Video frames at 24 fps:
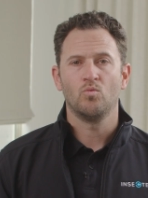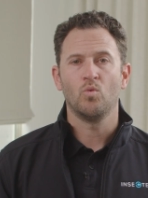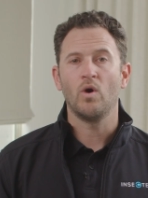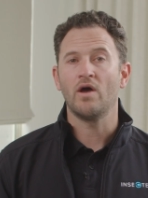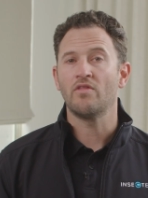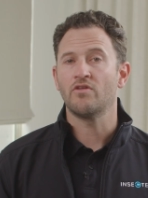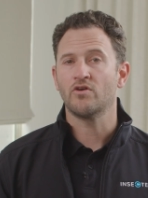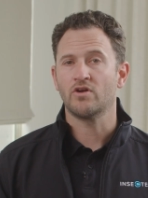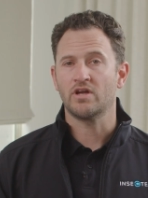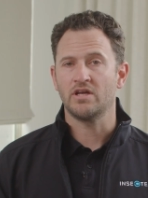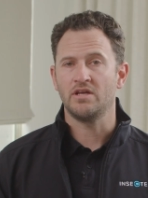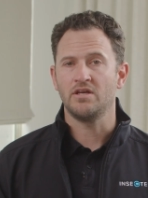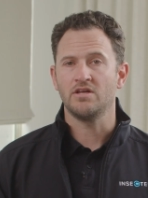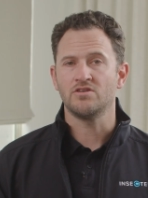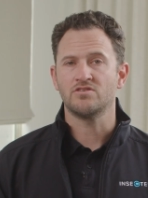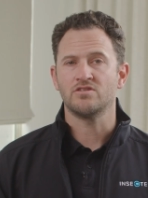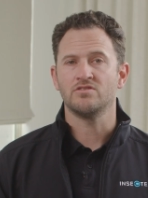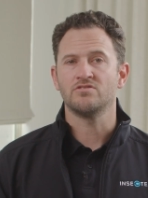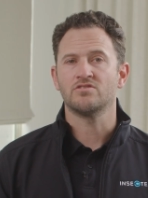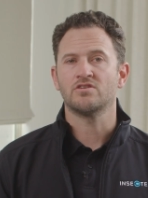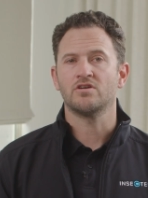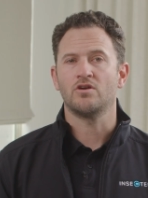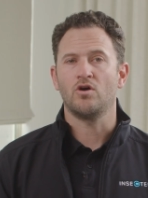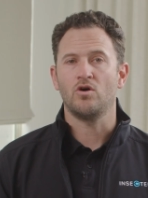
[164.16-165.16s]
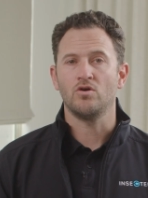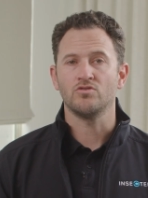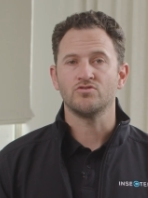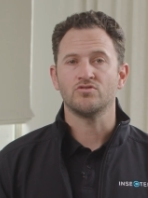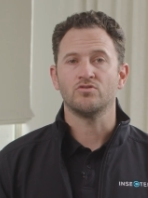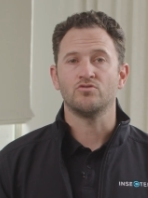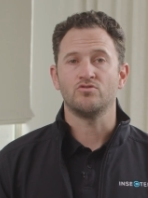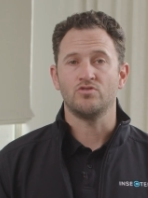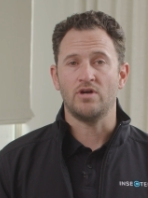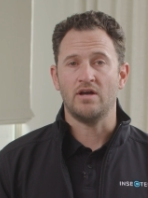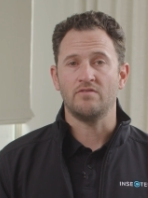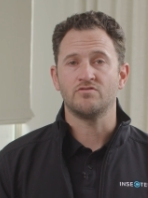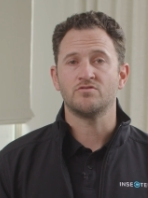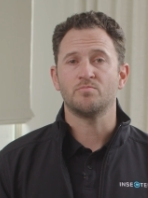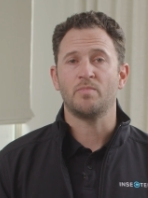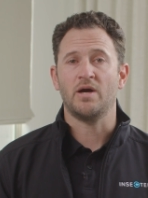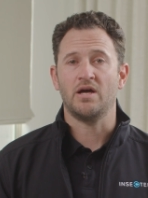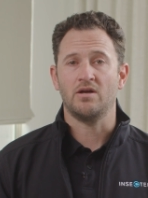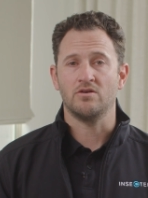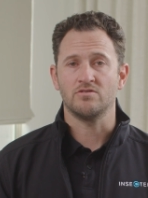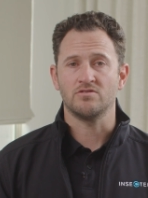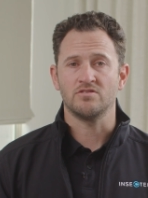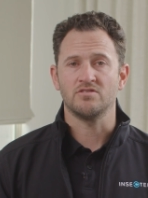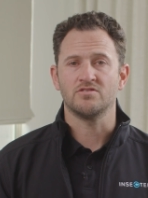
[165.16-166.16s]
Weather conditions can also drive
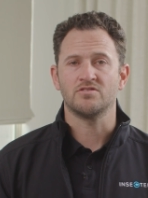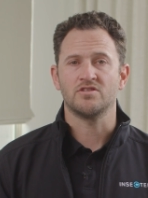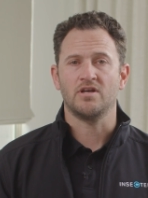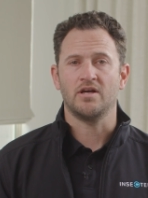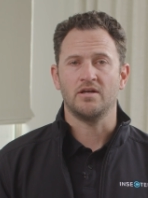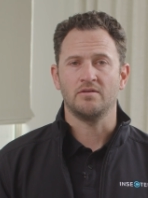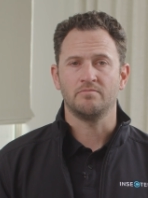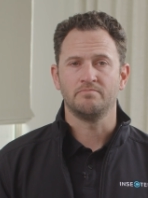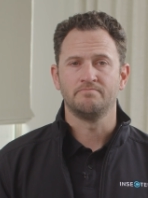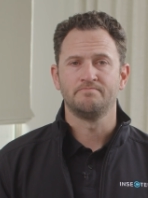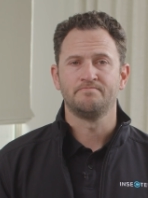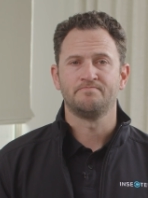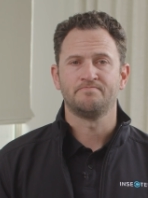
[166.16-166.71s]
spiders inside.